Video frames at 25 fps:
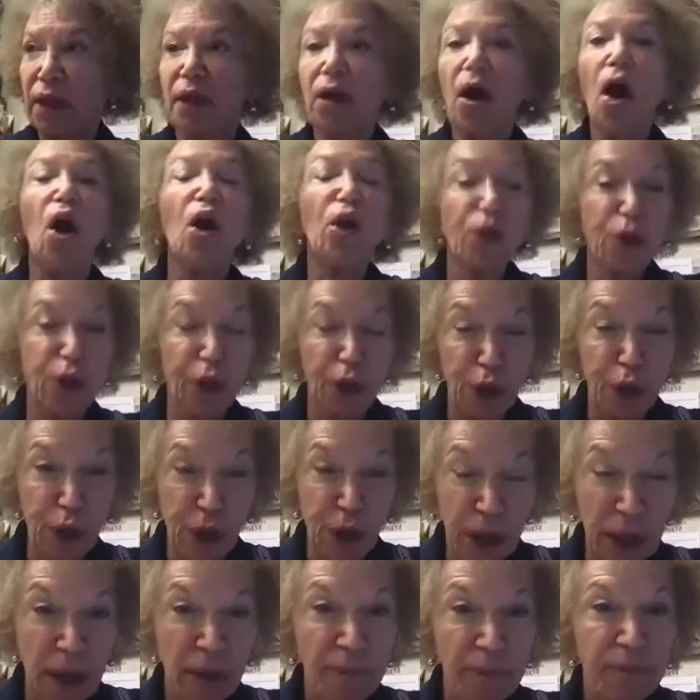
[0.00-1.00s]
altered.
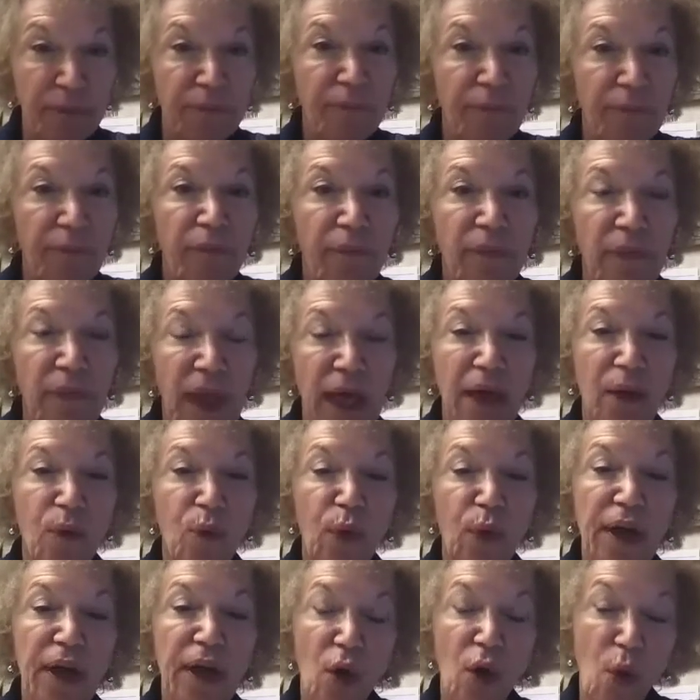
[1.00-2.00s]
And
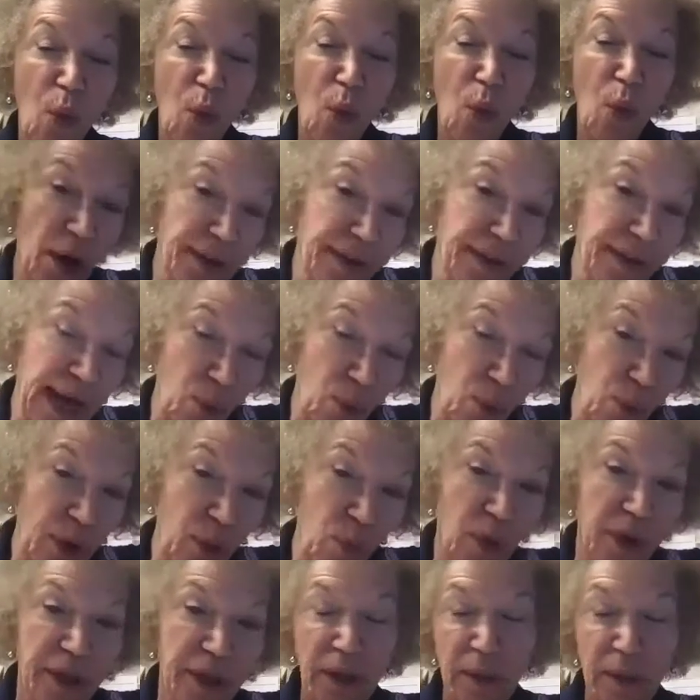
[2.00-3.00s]
we don't want that.
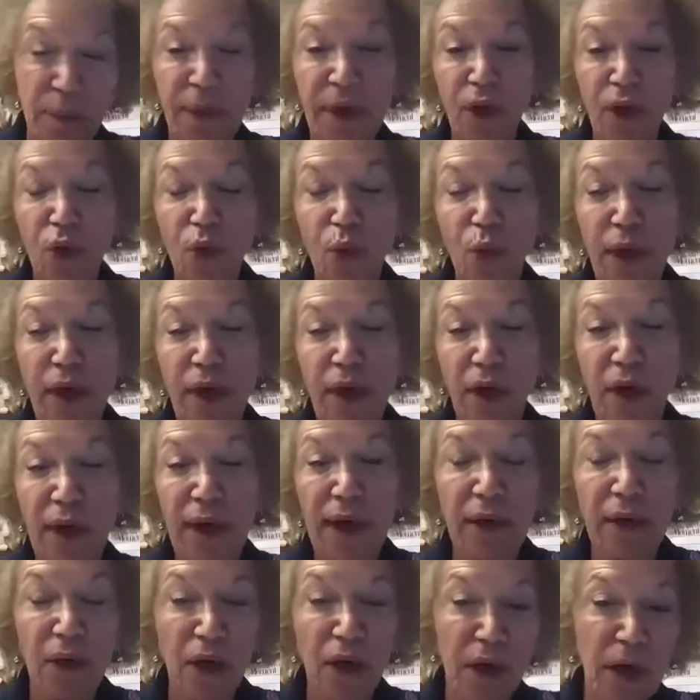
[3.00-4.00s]
We want to be who we are
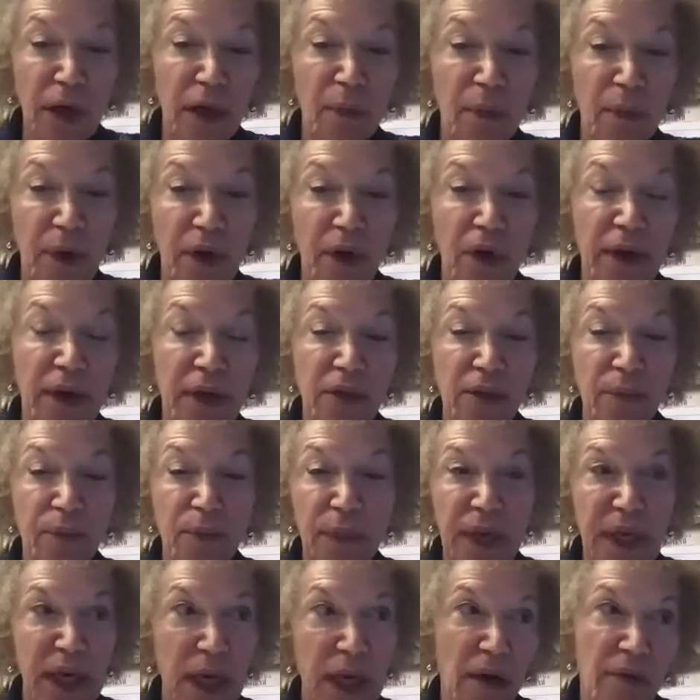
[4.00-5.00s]
and look in the mirror and
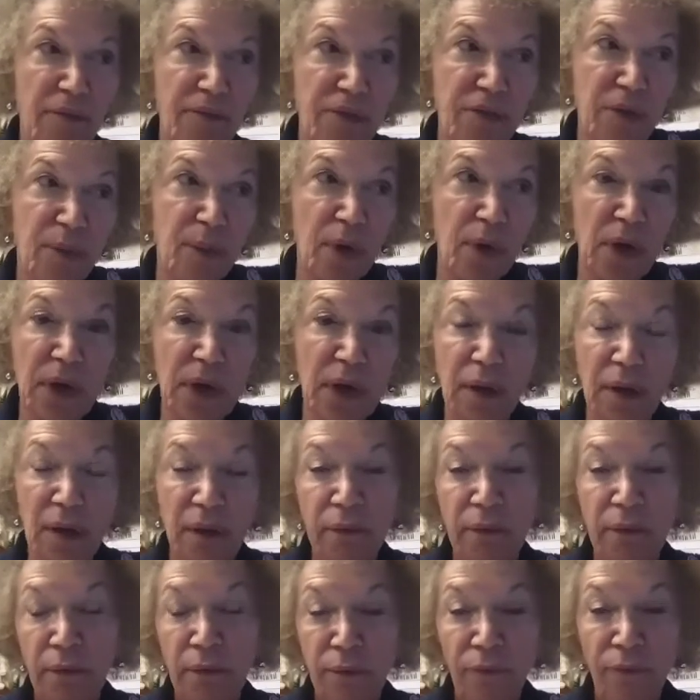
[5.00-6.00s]
be comfortable and
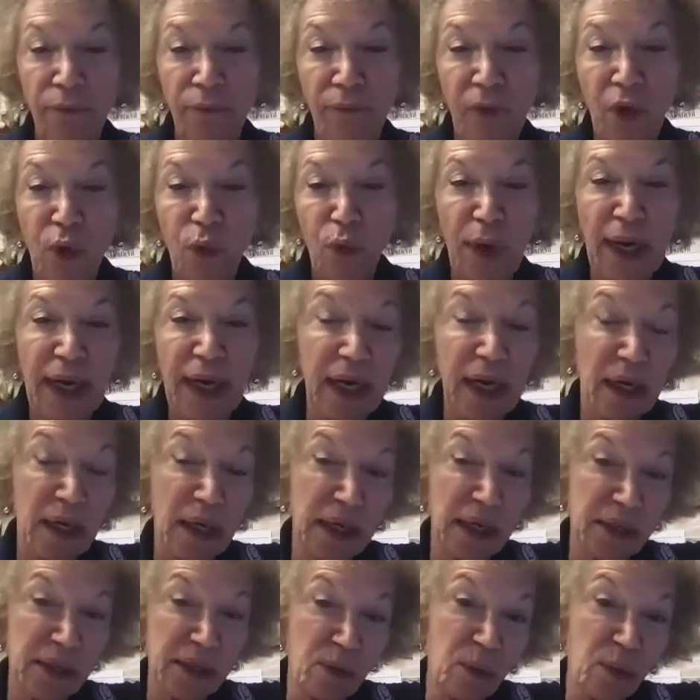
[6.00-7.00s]

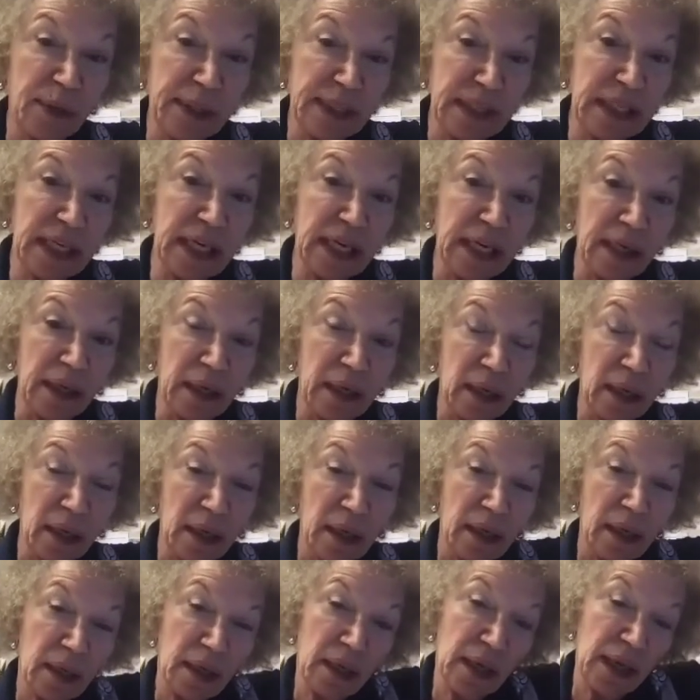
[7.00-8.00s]
recognize what we see.
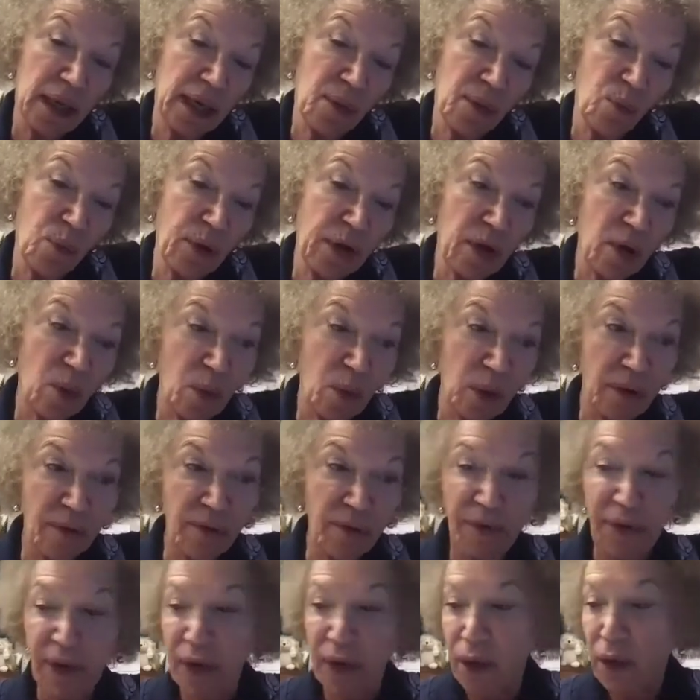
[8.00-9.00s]
And we don't want to
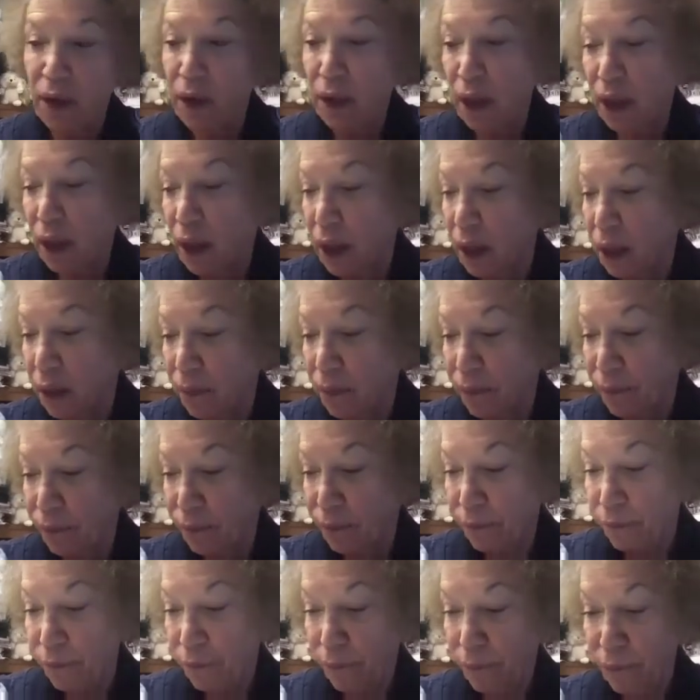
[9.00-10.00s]
feel
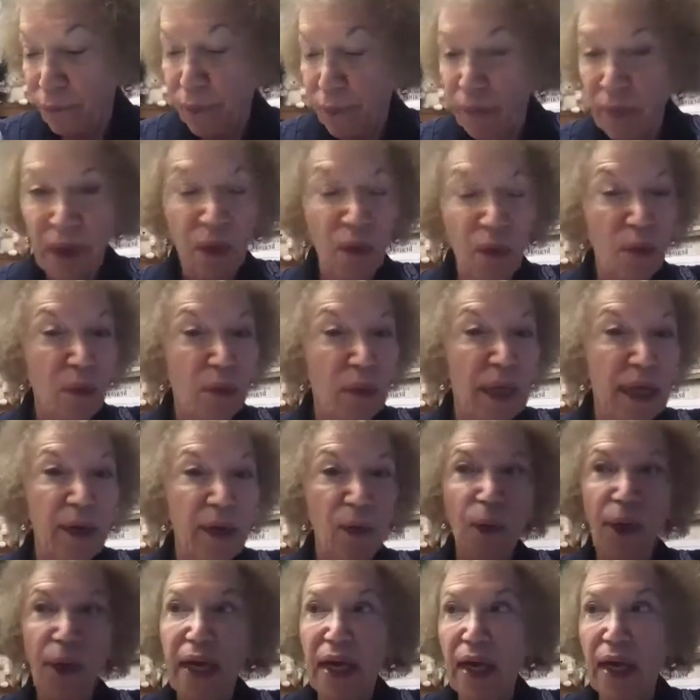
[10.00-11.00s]
like
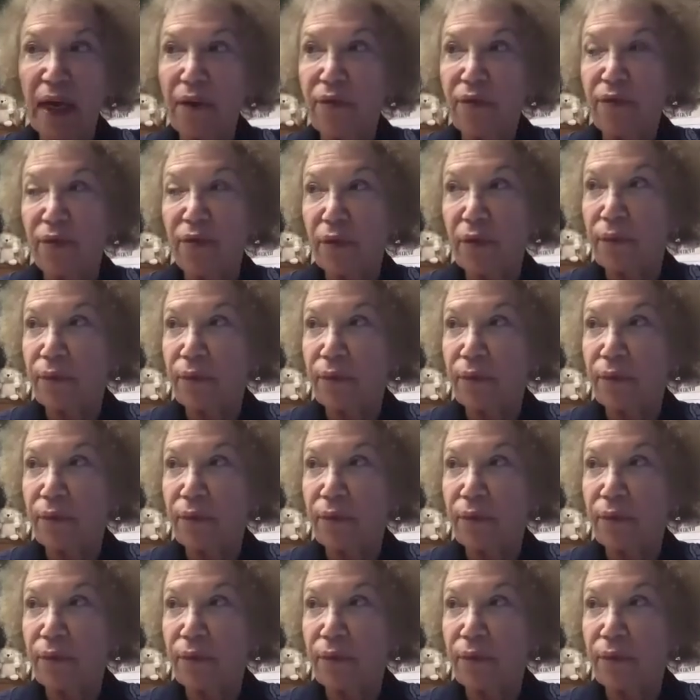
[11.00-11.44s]
we have